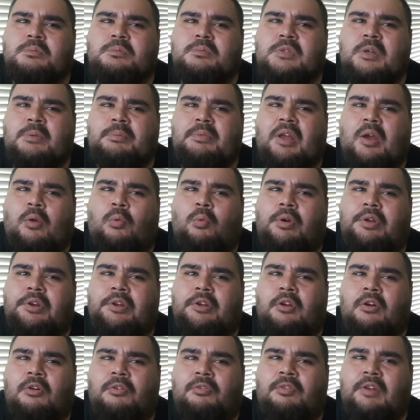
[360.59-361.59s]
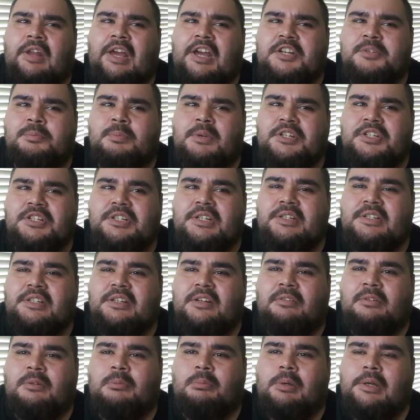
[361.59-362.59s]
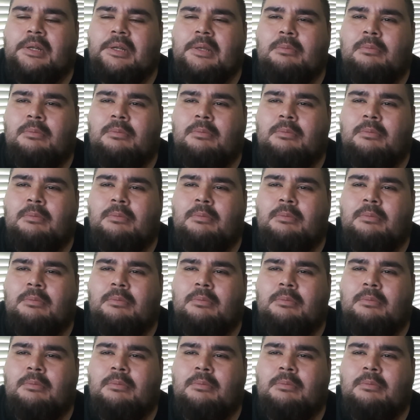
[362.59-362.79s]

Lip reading: I'm not one to go flash my shit to everybody,